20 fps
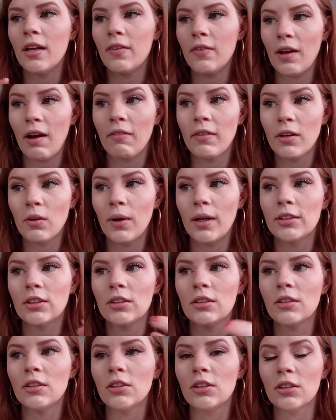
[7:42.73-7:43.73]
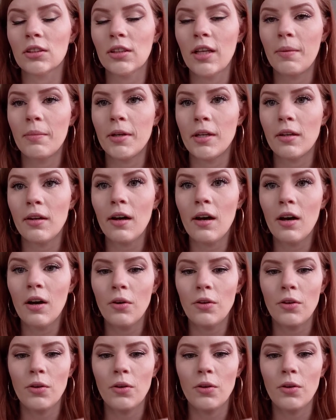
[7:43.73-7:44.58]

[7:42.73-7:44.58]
If you have any questions, just let me know.